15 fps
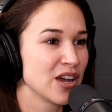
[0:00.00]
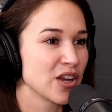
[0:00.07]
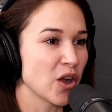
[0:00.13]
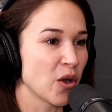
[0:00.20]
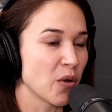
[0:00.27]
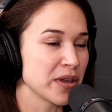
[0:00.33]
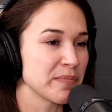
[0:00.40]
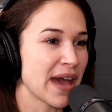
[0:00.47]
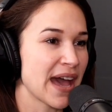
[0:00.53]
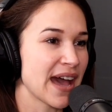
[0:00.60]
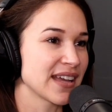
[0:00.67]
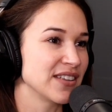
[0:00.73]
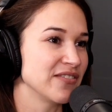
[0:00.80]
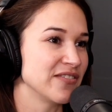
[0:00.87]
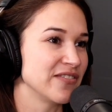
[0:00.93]
going
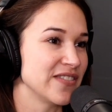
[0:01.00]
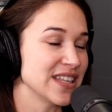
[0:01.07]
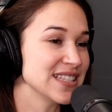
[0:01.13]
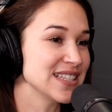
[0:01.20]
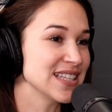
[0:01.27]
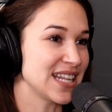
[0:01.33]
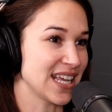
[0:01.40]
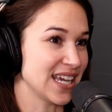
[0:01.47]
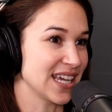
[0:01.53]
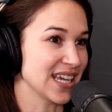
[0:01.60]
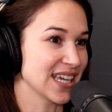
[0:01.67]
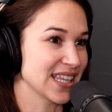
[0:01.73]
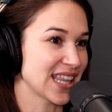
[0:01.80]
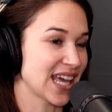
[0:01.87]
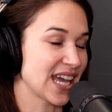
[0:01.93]
back and
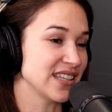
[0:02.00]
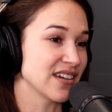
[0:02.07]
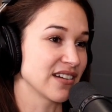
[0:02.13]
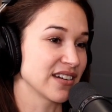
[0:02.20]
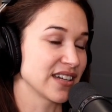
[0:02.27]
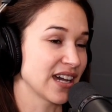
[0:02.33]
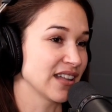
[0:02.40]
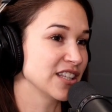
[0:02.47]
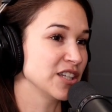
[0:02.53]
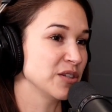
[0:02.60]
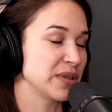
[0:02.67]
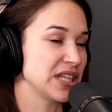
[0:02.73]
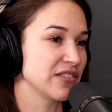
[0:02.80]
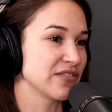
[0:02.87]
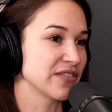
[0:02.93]
visiting that young Kelly
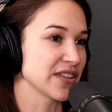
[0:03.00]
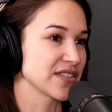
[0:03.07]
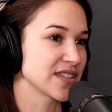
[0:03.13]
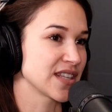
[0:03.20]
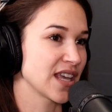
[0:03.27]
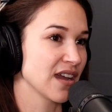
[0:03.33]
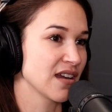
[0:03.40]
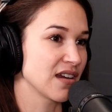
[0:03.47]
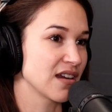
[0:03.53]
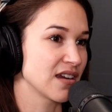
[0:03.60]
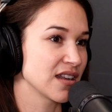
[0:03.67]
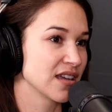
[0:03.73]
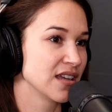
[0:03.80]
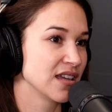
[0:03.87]
when he felt scared